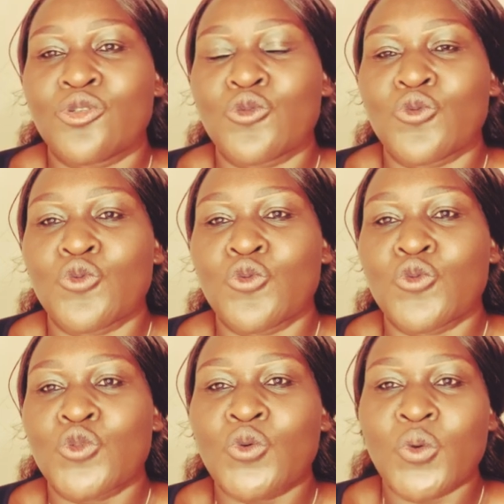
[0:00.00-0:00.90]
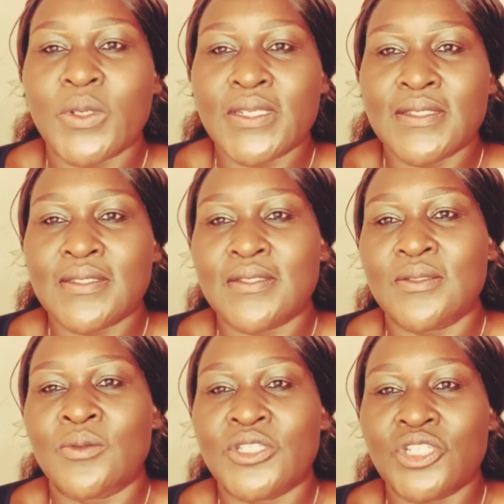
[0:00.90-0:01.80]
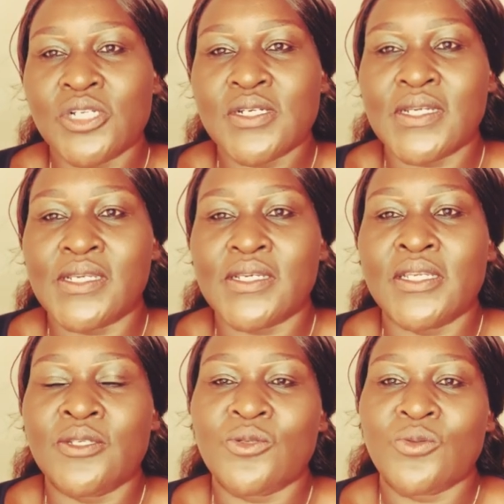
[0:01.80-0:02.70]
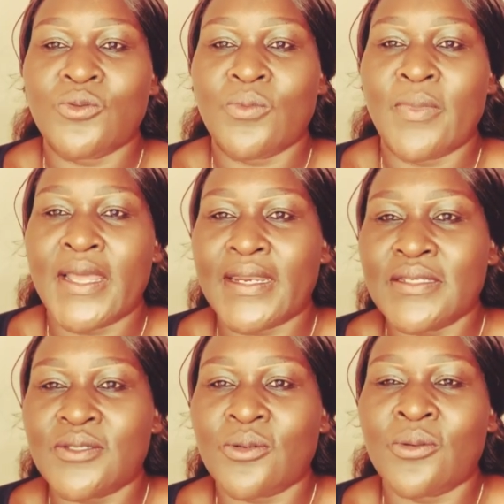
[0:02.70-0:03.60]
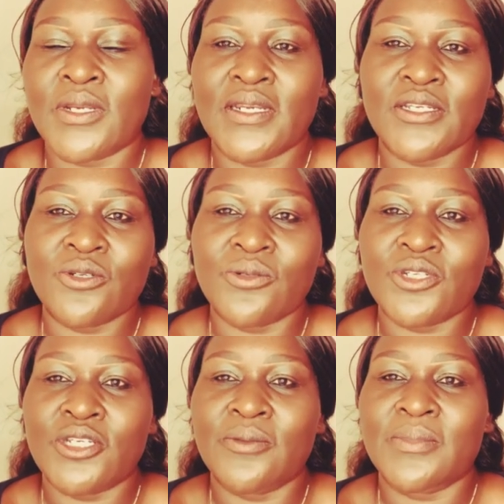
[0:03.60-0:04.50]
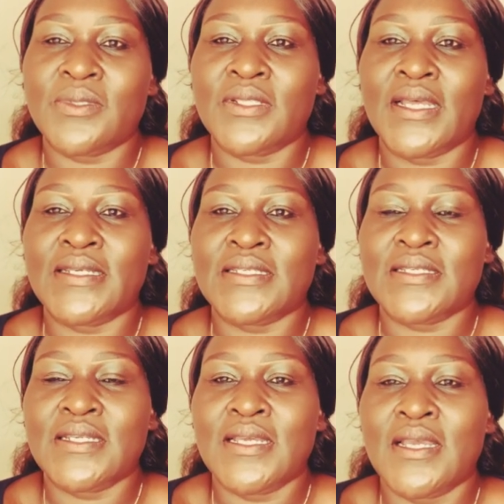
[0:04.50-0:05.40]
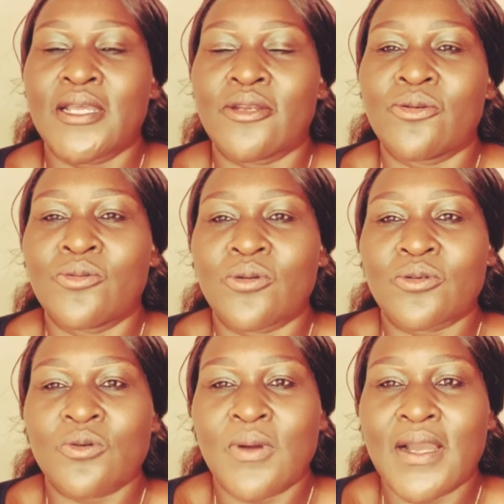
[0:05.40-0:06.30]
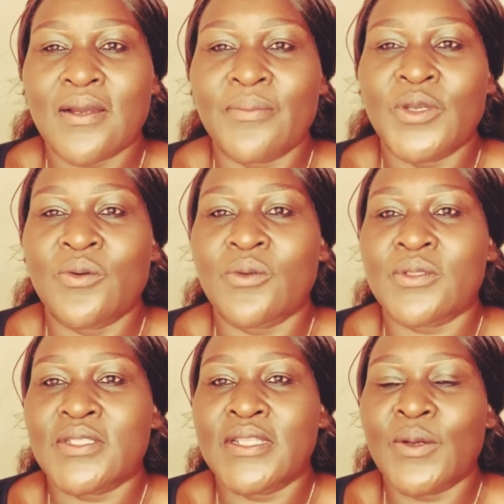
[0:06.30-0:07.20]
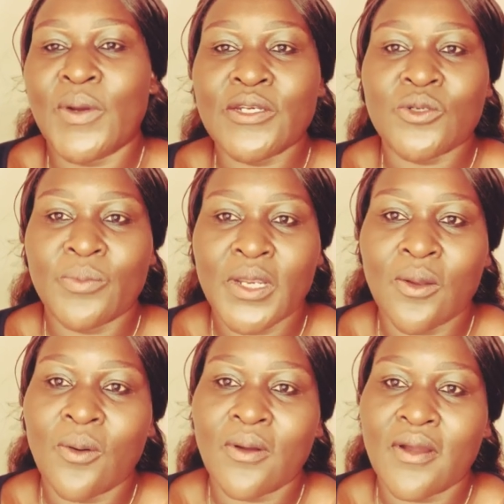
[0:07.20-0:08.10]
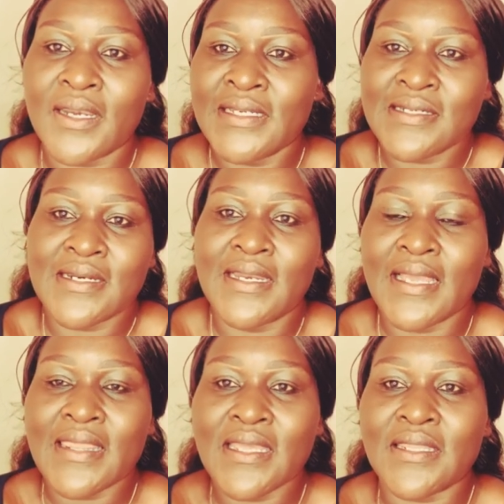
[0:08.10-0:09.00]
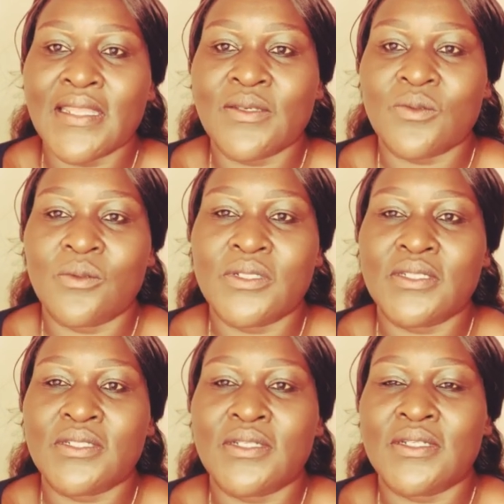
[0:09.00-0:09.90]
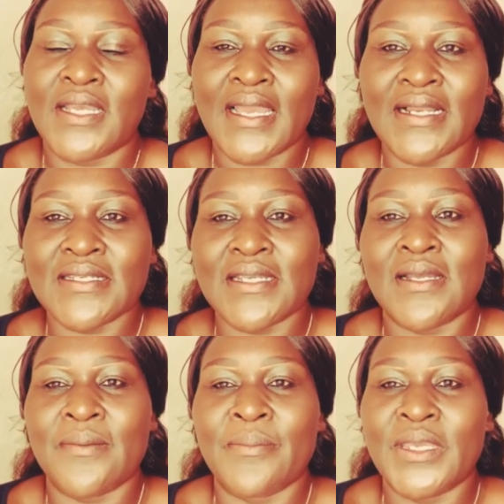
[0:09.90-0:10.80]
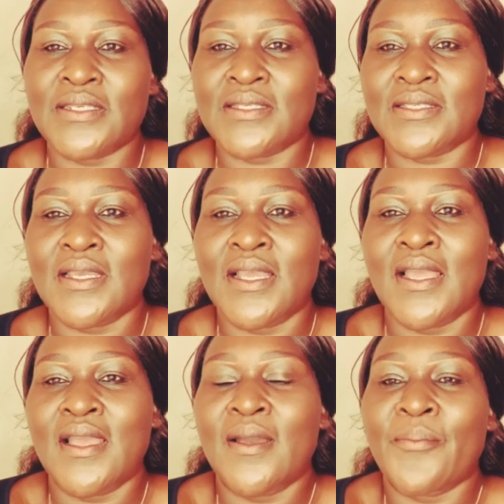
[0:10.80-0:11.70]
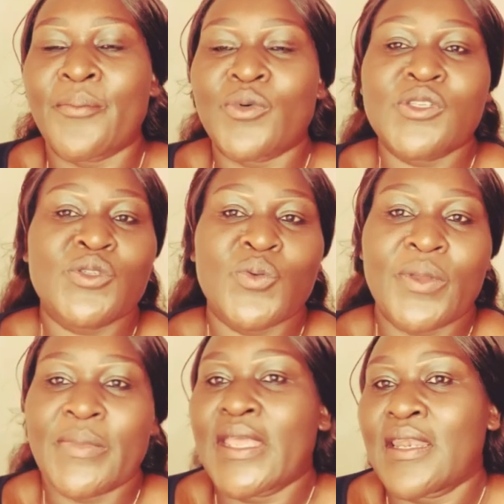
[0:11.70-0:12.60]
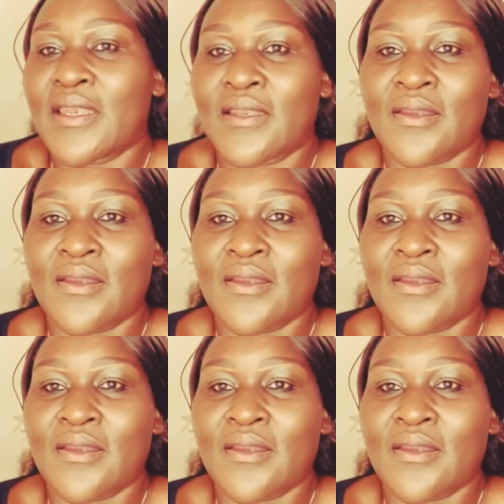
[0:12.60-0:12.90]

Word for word: to squeeze your children into marriage or relationships that do not work because they want to belong. Literally, I think that's what the culture makes. Most women